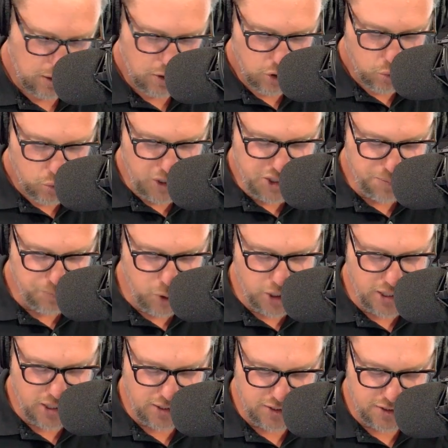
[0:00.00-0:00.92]
Which
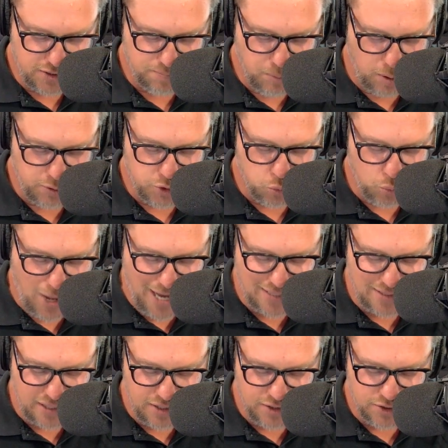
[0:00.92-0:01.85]
book is most
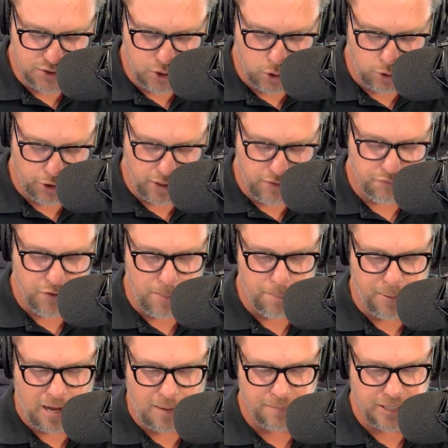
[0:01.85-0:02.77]
widely stolen from
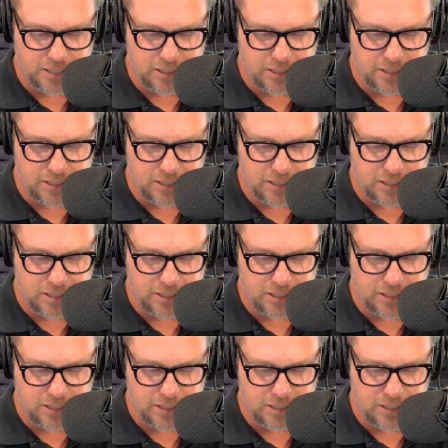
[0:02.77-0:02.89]
public